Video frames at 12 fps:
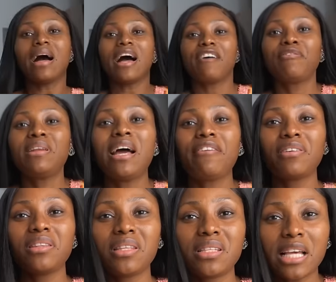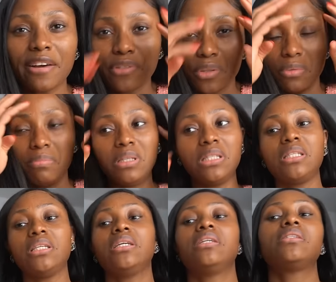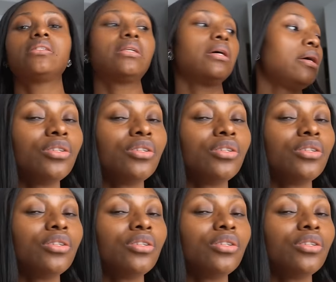I've been having these afternoon meetings